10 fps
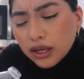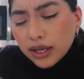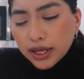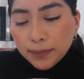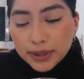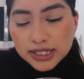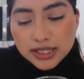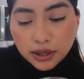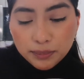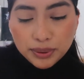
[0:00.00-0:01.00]
and mix
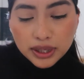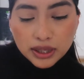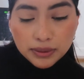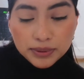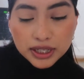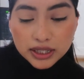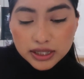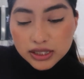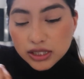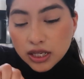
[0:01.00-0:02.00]
it up
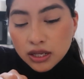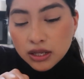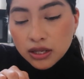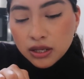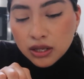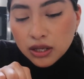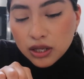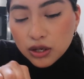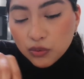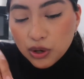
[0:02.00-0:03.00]
because
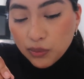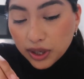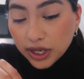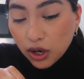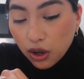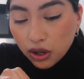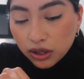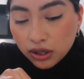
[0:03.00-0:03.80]
we want it all.